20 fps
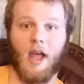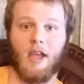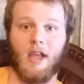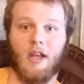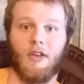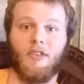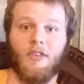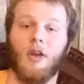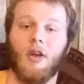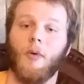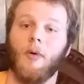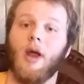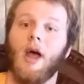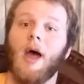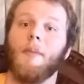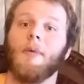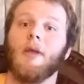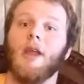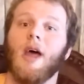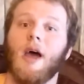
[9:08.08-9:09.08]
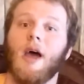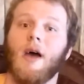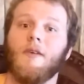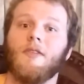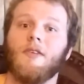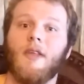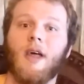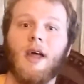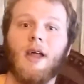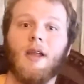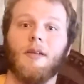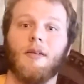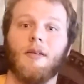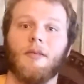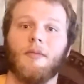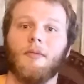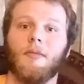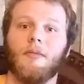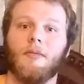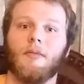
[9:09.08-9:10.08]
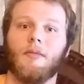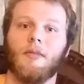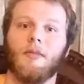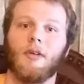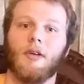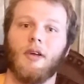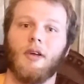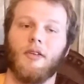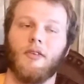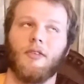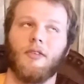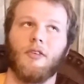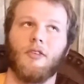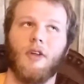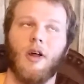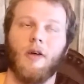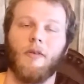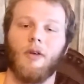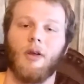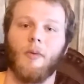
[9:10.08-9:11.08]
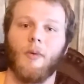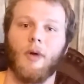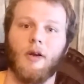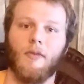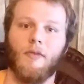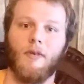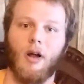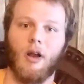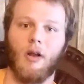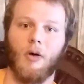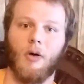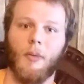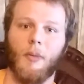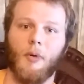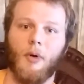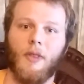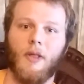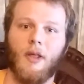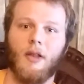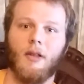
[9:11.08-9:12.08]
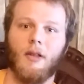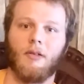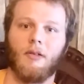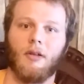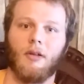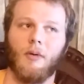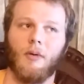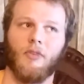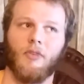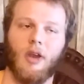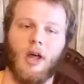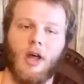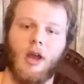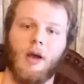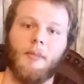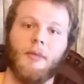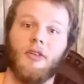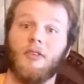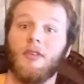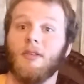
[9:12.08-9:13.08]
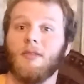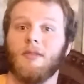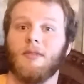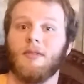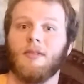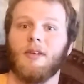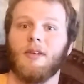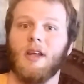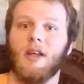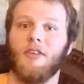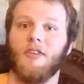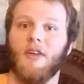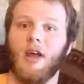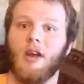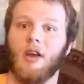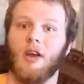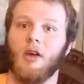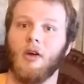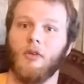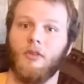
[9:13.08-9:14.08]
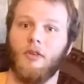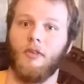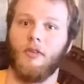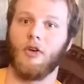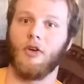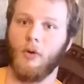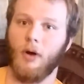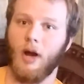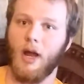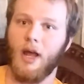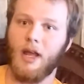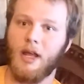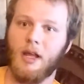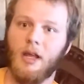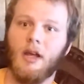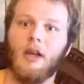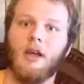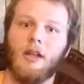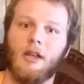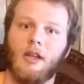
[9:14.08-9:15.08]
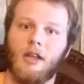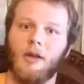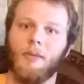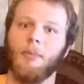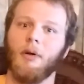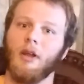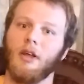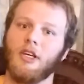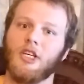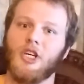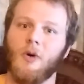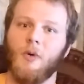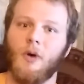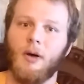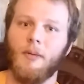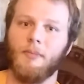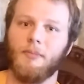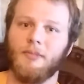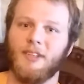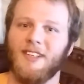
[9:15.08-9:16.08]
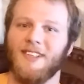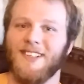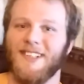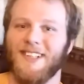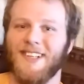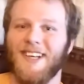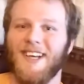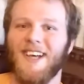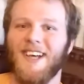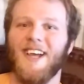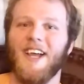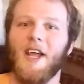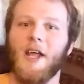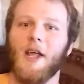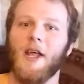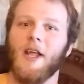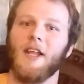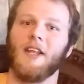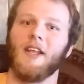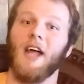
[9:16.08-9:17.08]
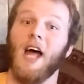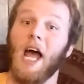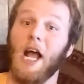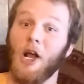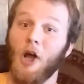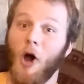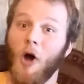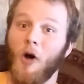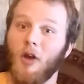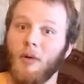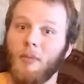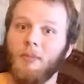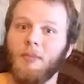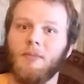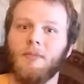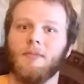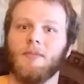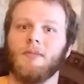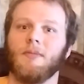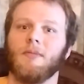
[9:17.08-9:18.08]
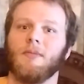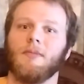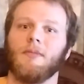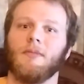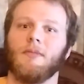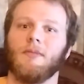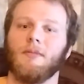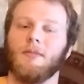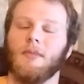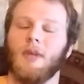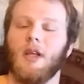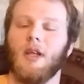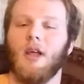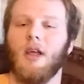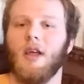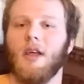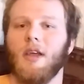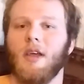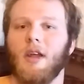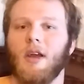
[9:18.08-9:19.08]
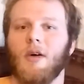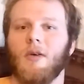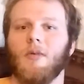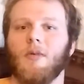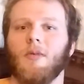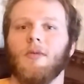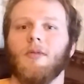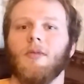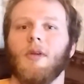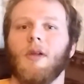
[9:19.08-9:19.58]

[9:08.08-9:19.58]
He doesn't know what happened after that, because there's not really a way to follow up with it. It was anonymous. And he's not going to go to the door, hey, did the police show up? I called him, you know.